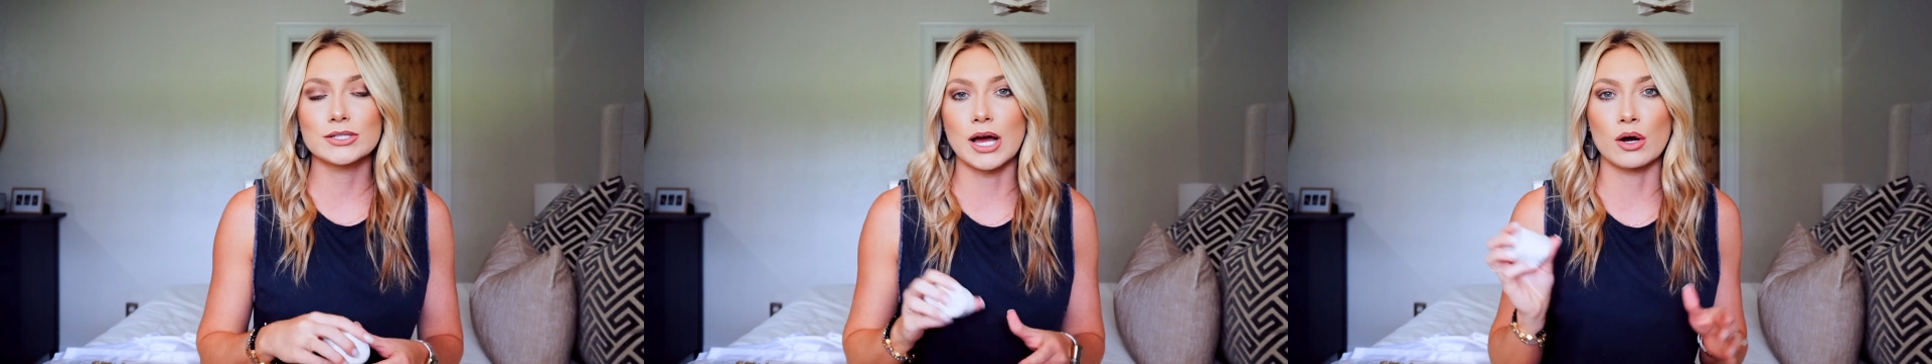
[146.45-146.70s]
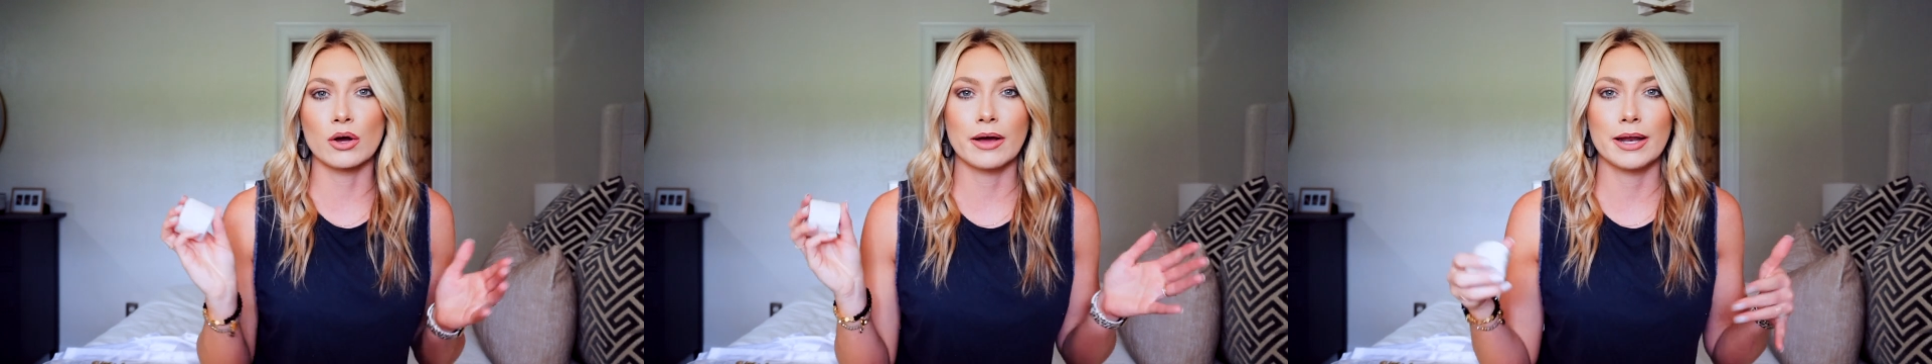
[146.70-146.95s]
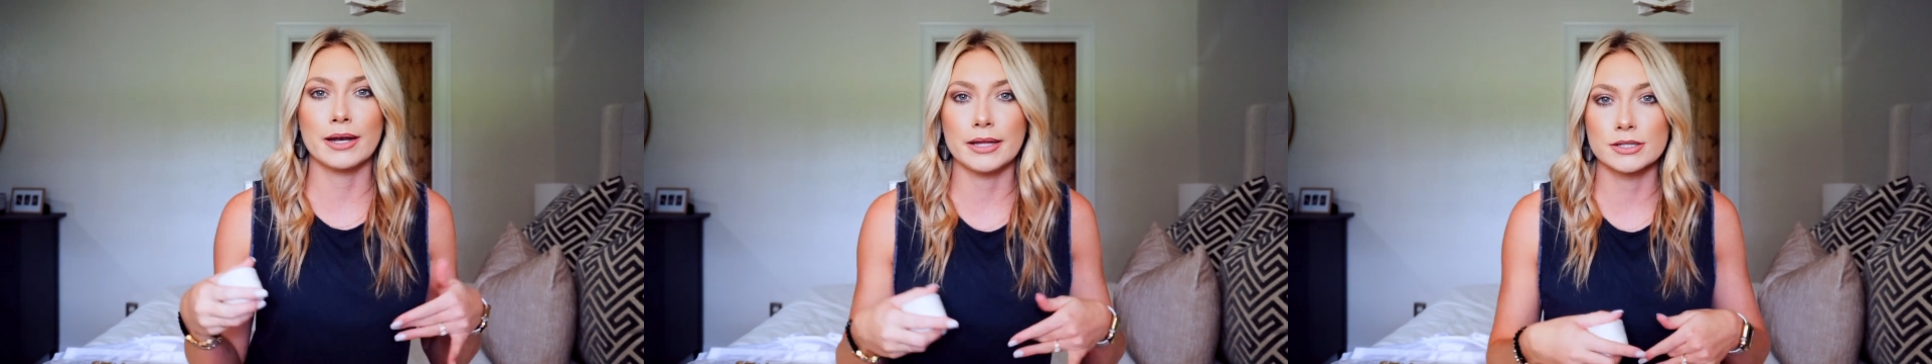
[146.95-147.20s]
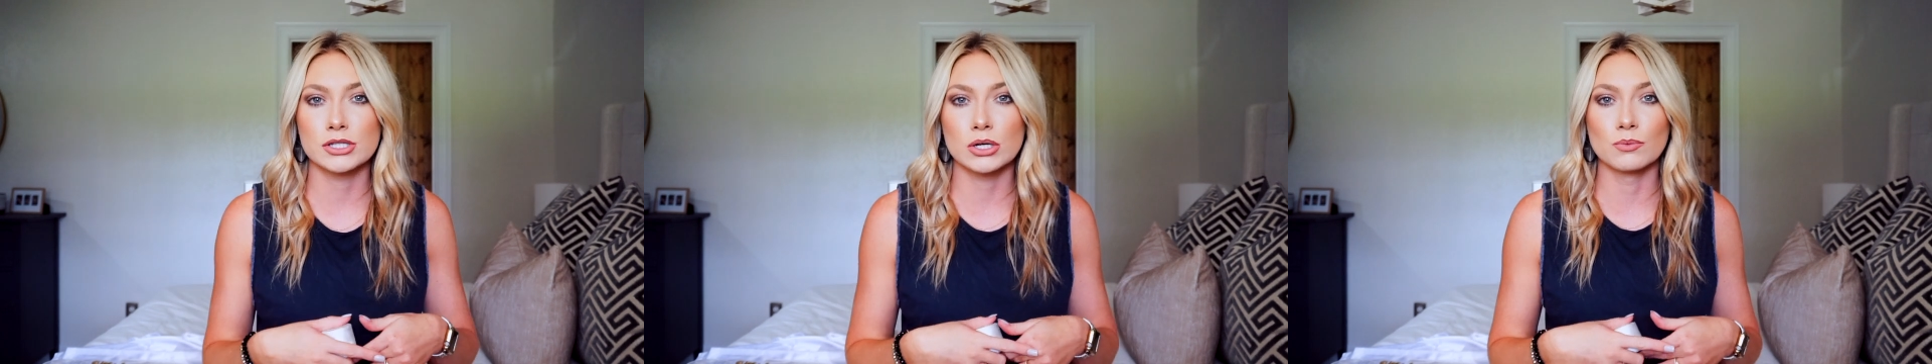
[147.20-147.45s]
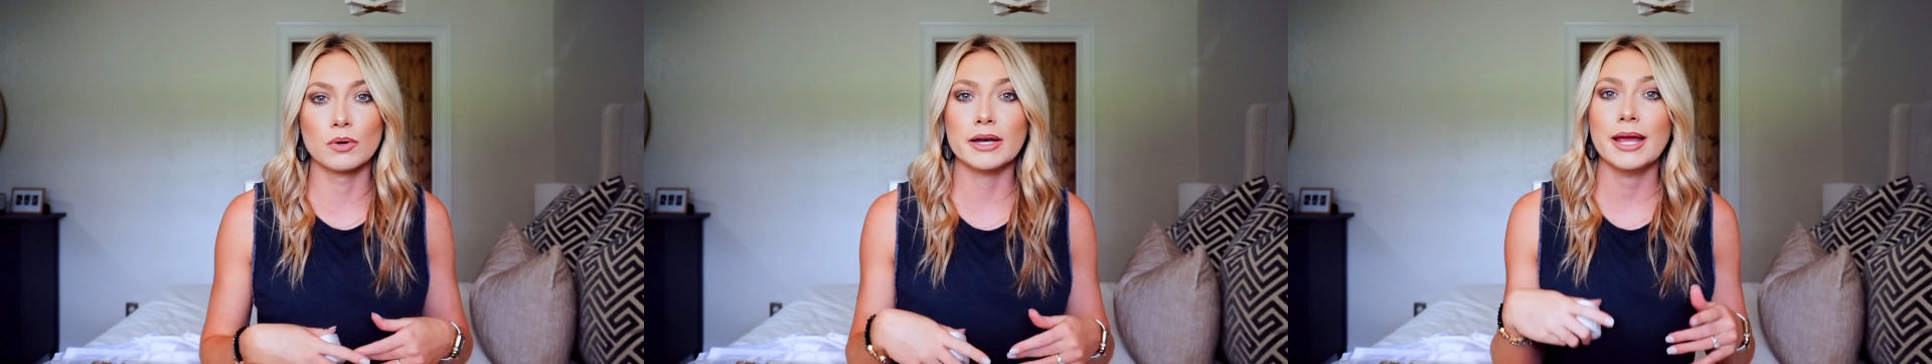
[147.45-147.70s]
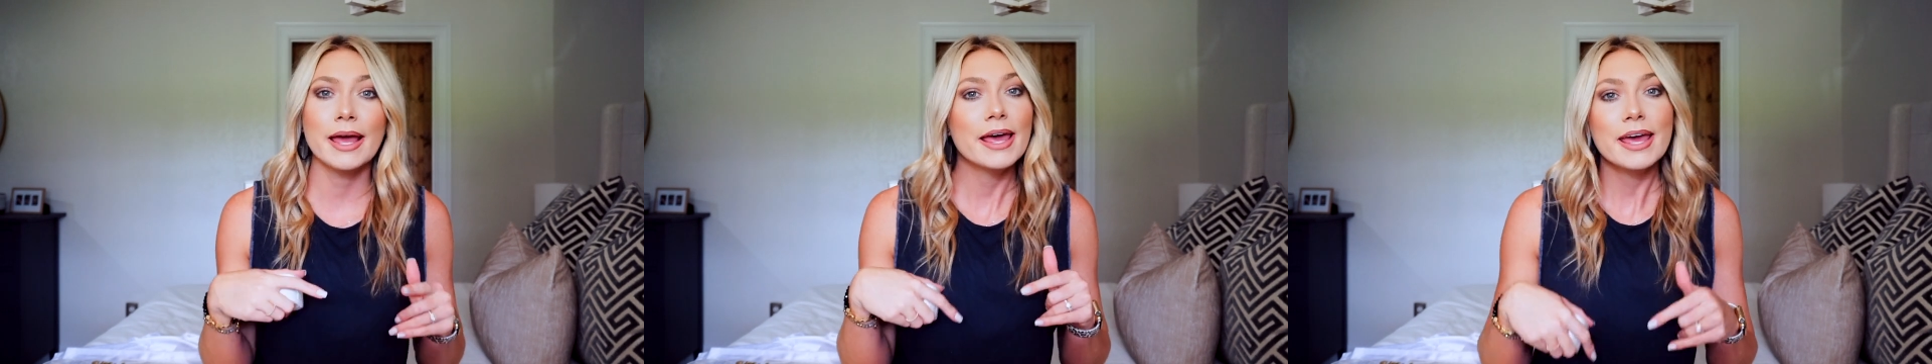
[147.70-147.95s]
I'll go ahead and insert one
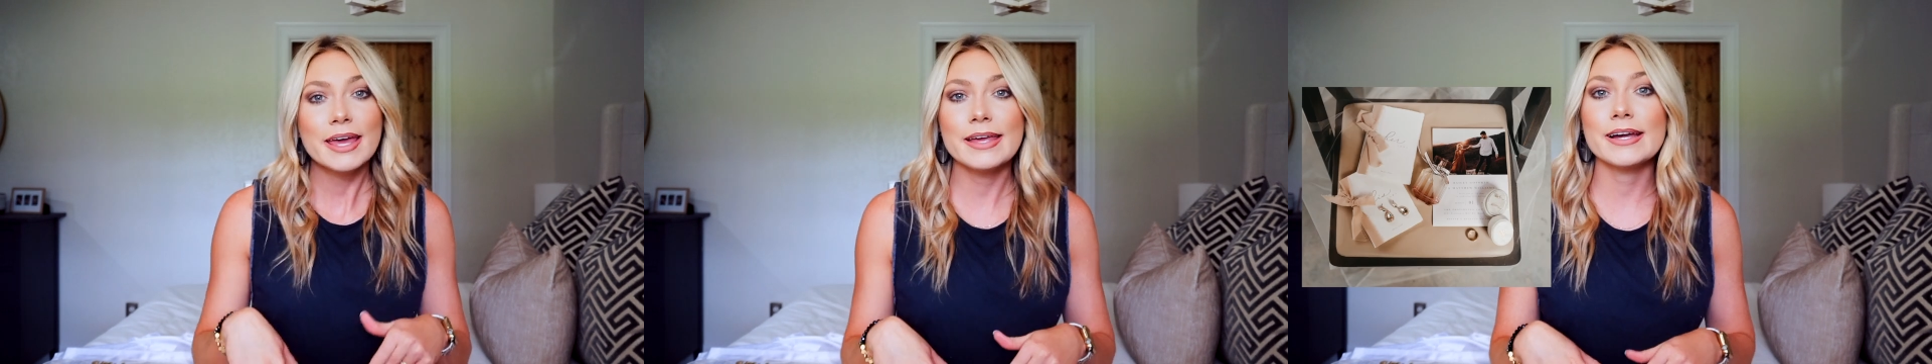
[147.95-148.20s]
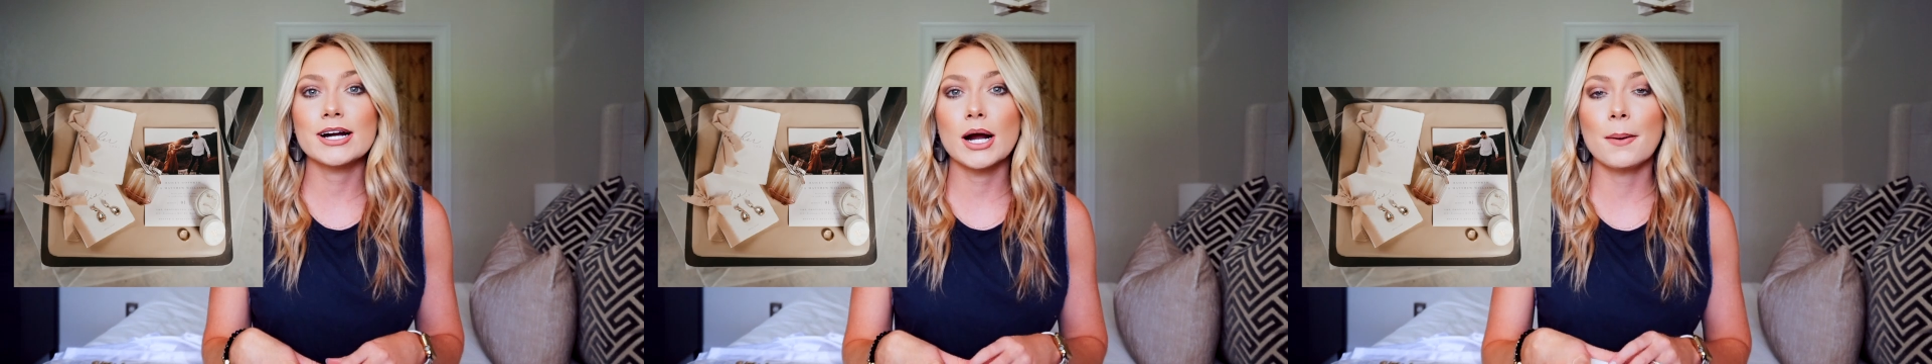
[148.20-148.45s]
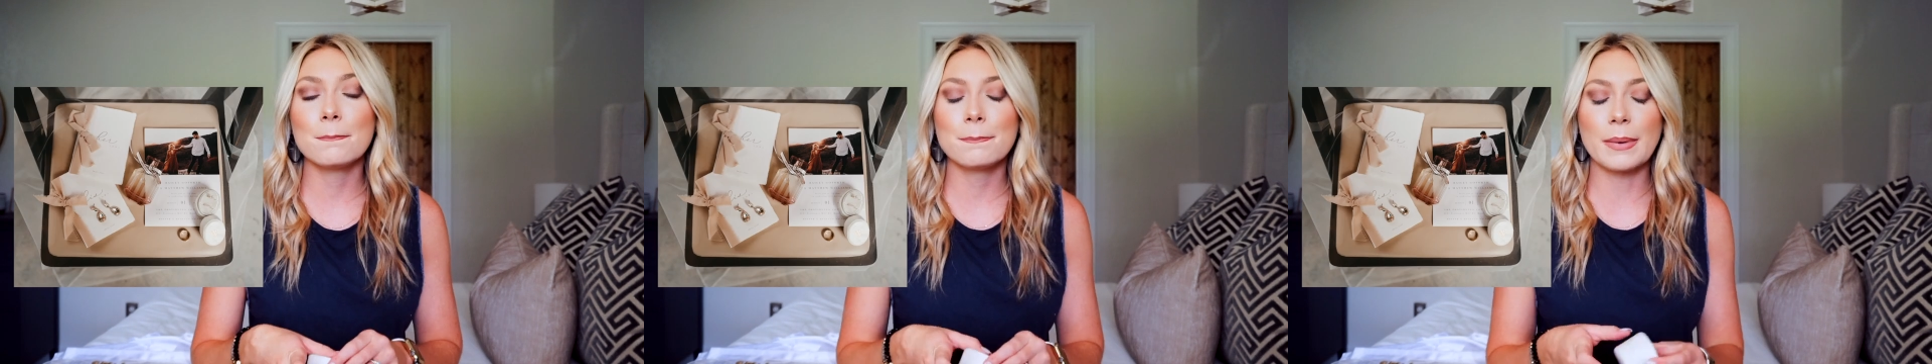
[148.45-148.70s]
here,